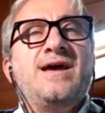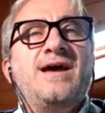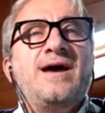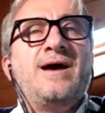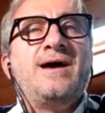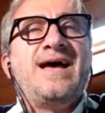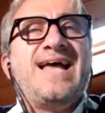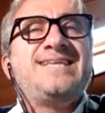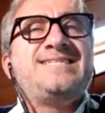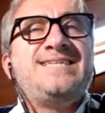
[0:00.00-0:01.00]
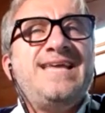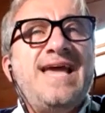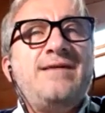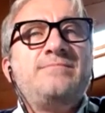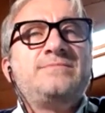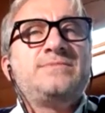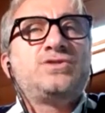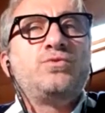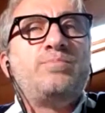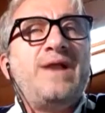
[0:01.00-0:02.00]
SCM
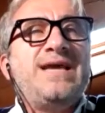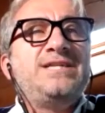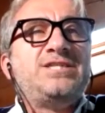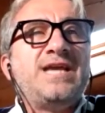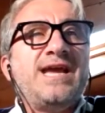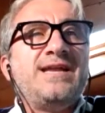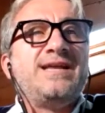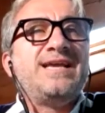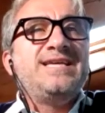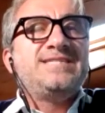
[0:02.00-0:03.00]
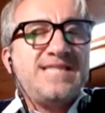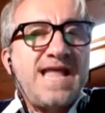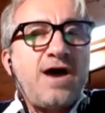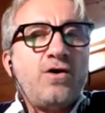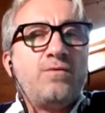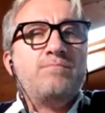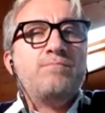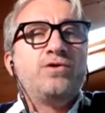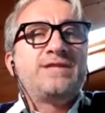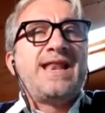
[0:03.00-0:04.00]
supply chain is now
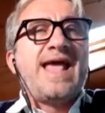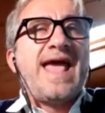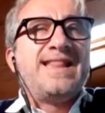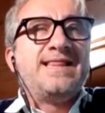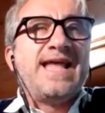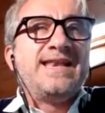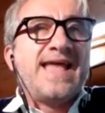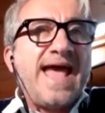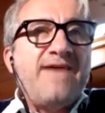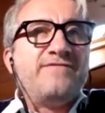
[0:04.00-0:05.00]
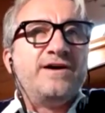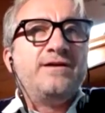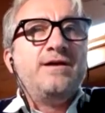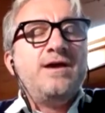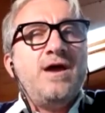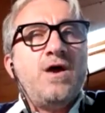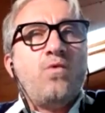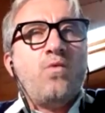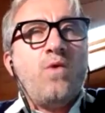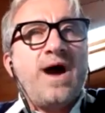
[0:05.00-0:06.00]
more than ever
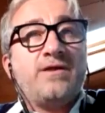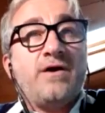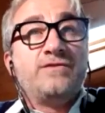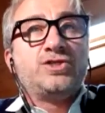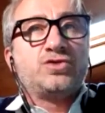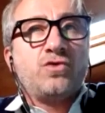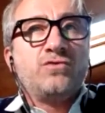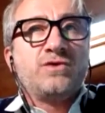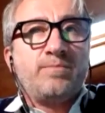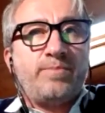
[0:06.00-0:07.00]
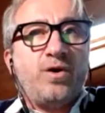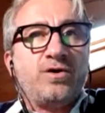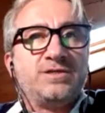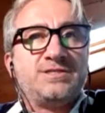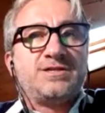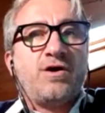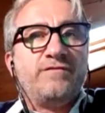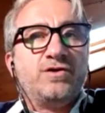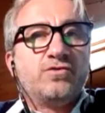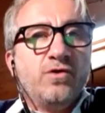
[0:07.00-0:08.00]
one of the stronger points
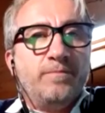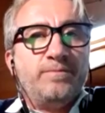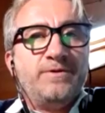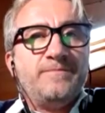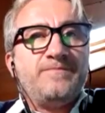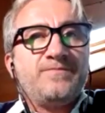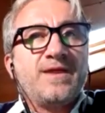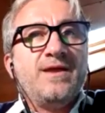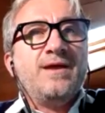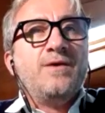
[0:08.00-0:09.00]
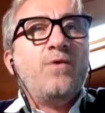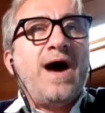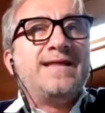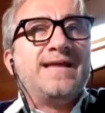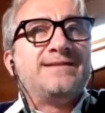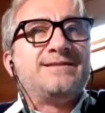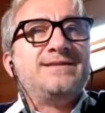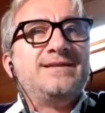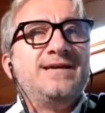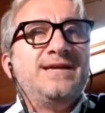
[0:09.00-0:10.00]
of the group. Why that?
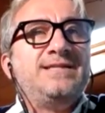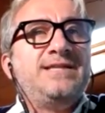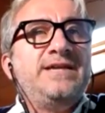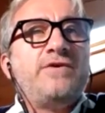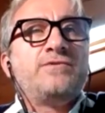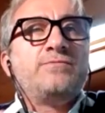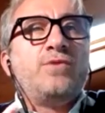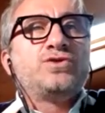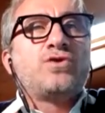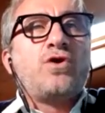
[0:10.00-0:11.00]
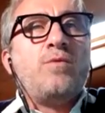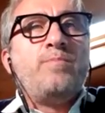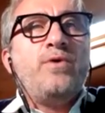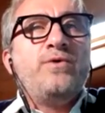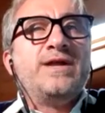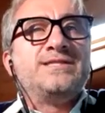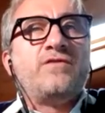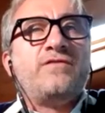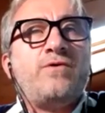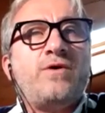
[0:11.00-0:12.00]
Indeed, all the most components
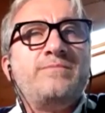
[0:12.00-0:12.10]
of our